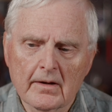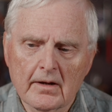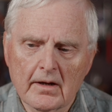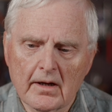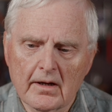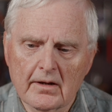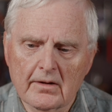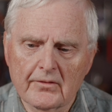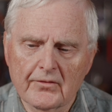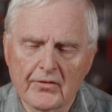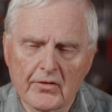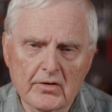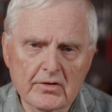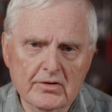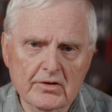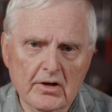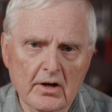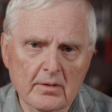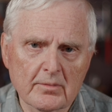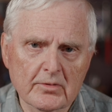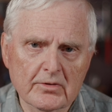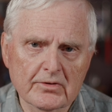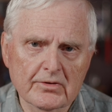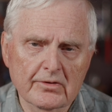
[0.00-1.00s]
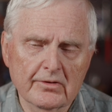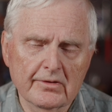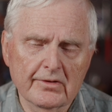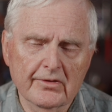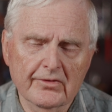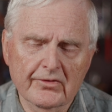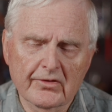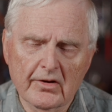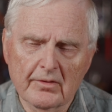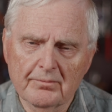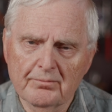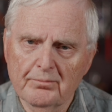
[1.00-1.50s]
And French embouchure
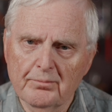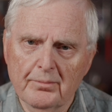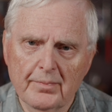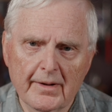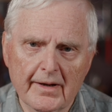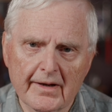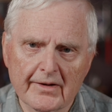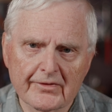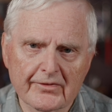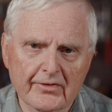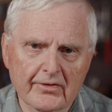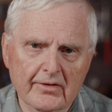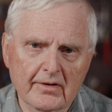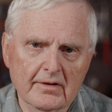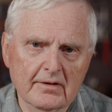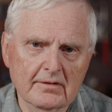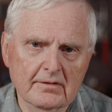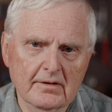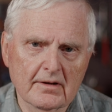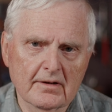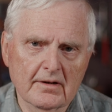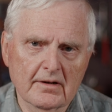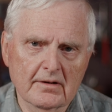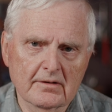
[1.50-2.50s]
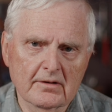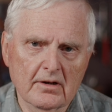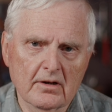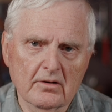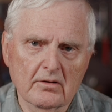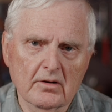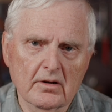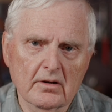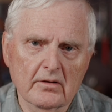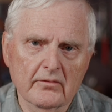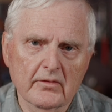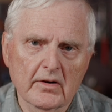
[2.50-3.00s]
is the best thing that I know
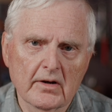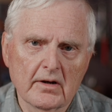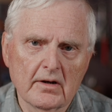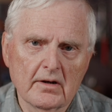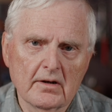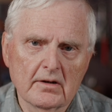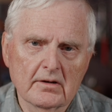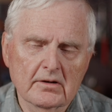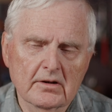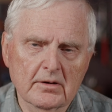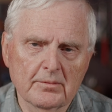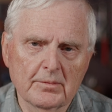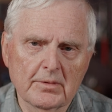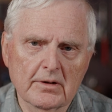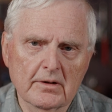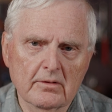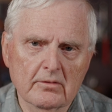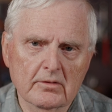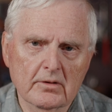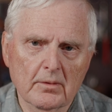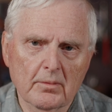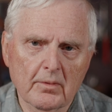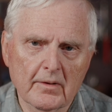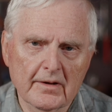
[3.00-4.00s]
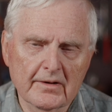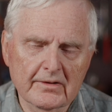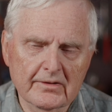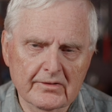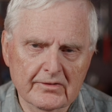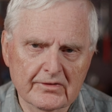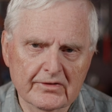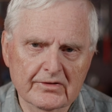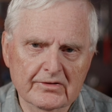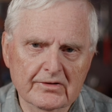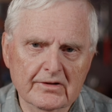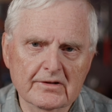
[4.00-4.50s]
of to be able to play
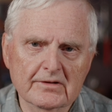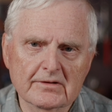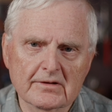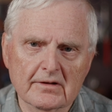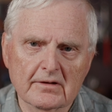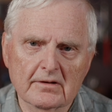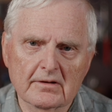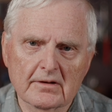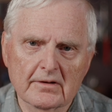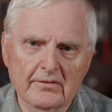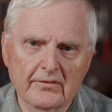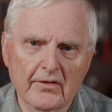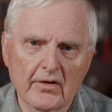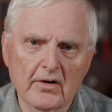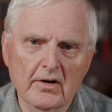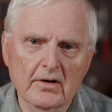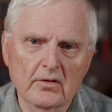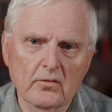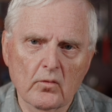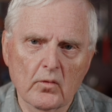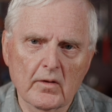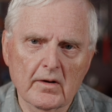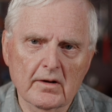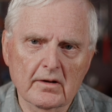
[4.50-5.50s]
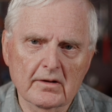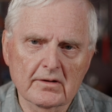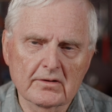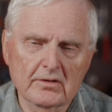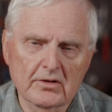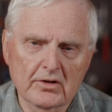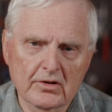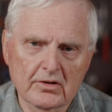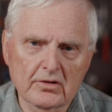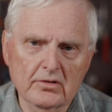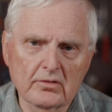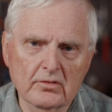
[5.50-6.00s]
consistently very well in
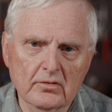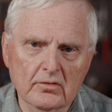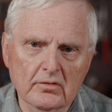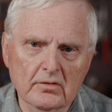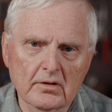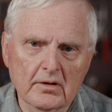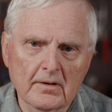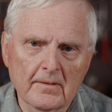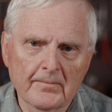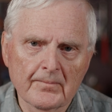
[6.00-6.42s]
tune